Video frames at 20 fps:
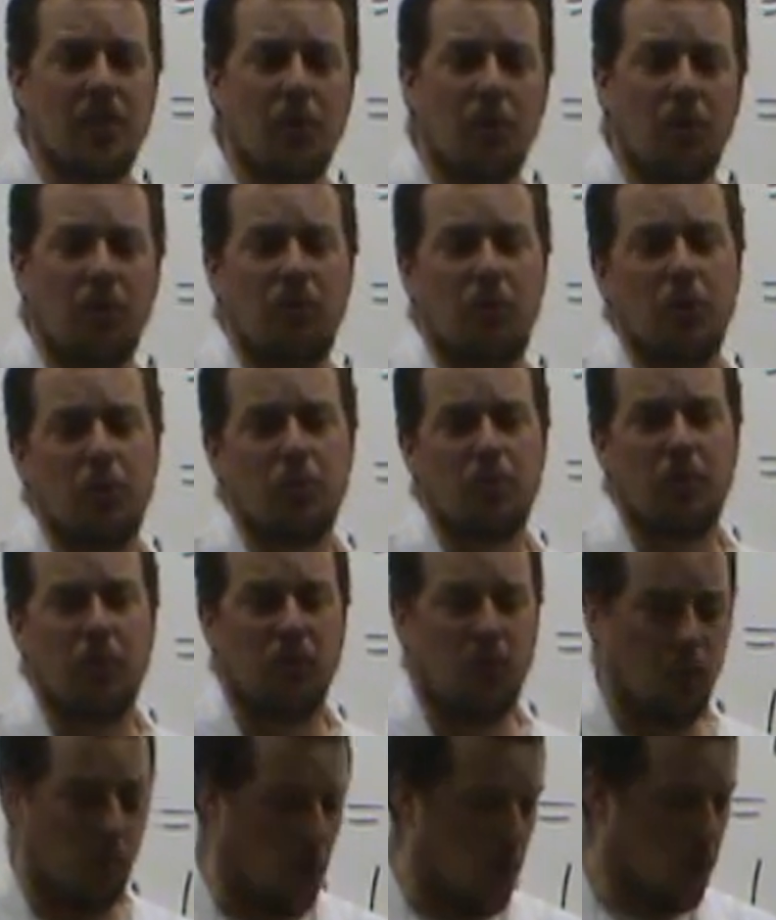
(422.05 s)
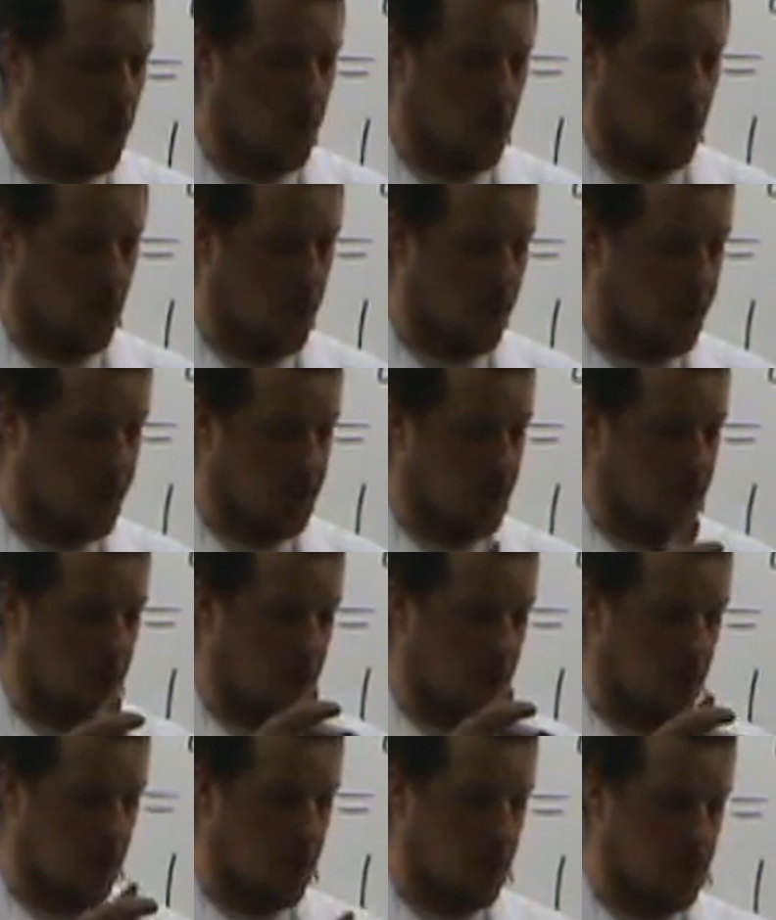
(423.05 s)
that we've used before. We're going to
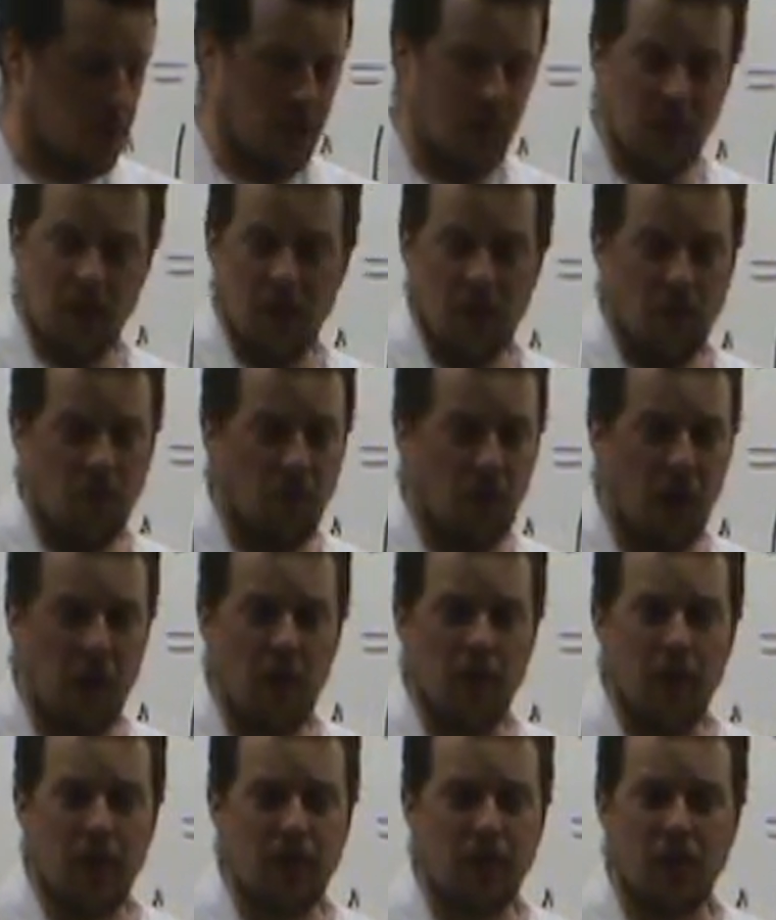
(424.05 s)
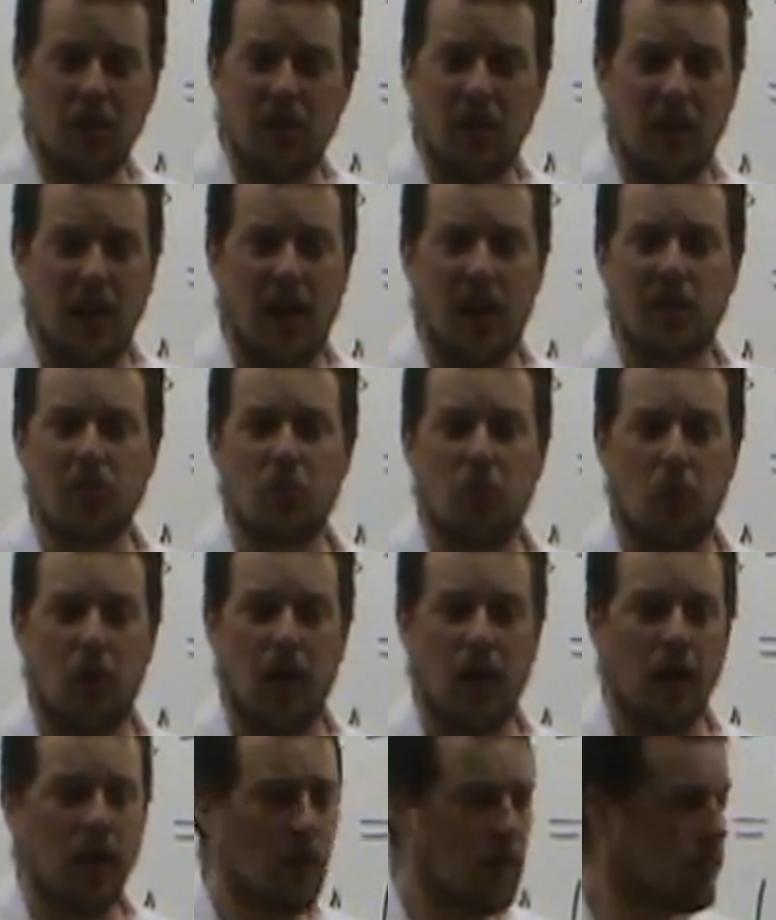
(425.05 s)
use volumetric
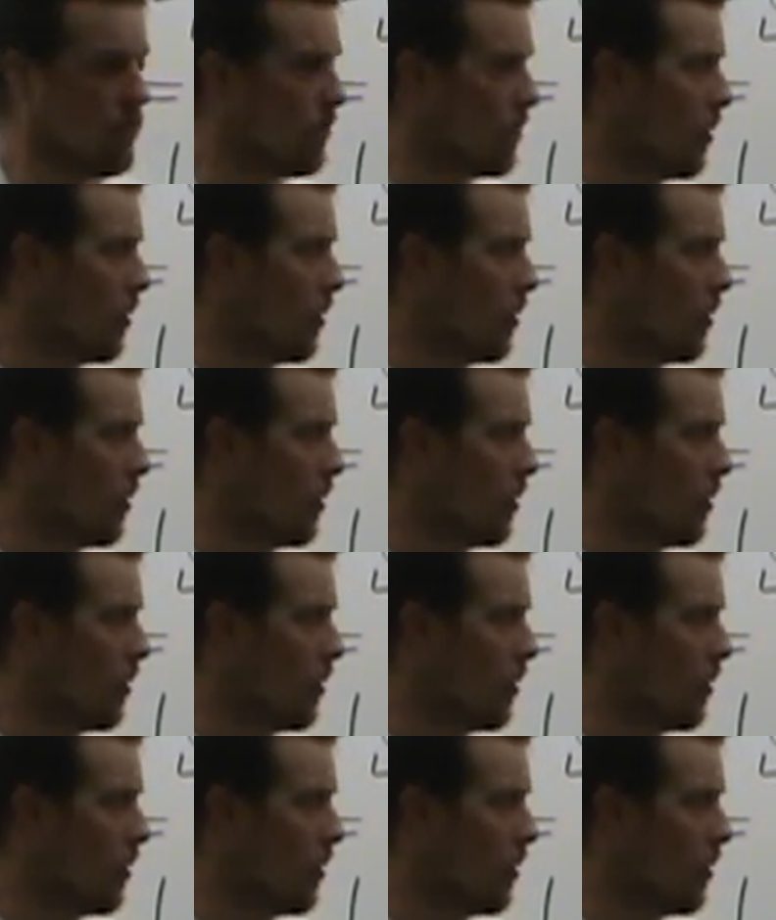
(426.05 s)
glassware.